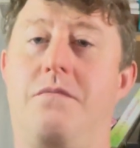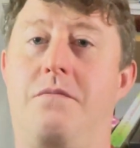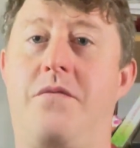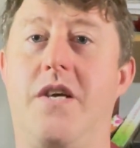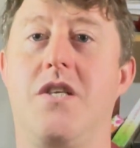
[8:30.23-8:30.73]

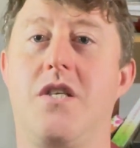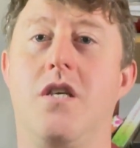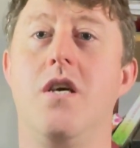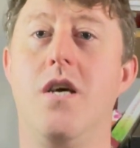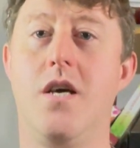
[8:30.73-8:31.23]
feature
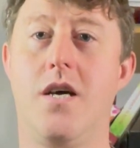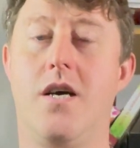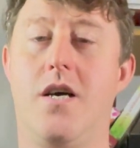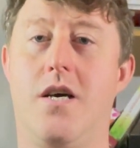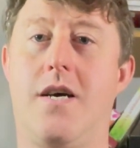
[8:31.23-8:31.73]

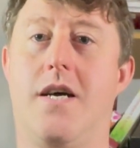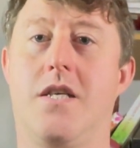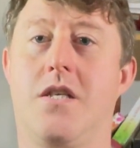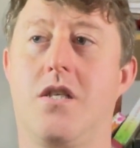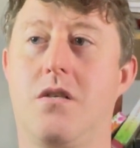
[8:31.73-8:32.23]

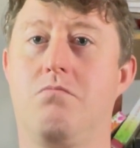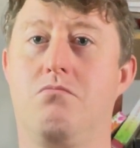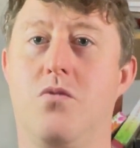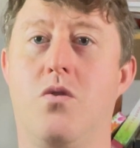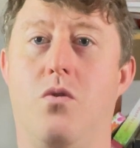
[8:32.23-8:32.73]
has
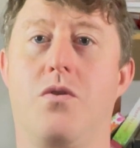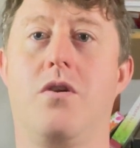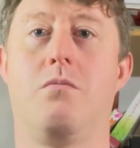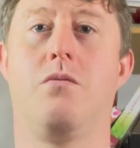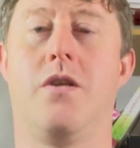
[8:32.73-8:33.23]
caught
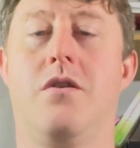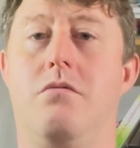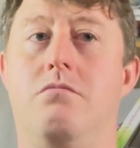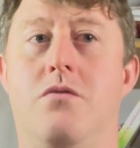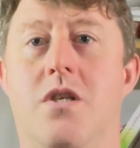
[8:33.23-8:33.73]
up with,
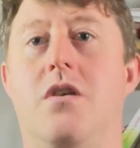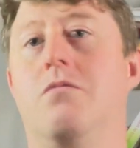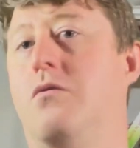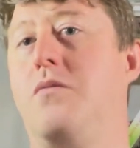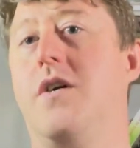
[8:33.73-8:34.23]
well, certainly
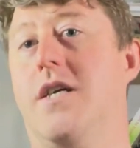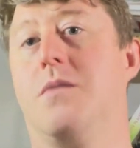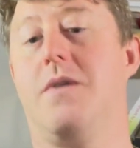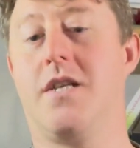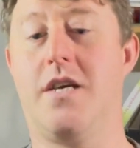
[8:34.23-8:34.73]
what my
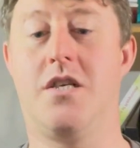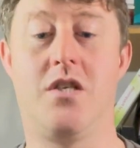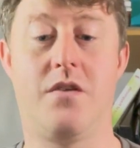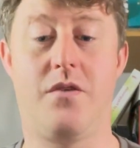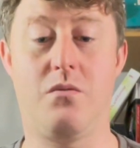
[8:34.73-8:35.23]

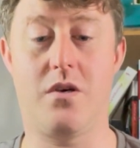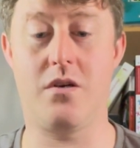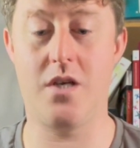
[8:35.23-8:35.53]
expectations of it were.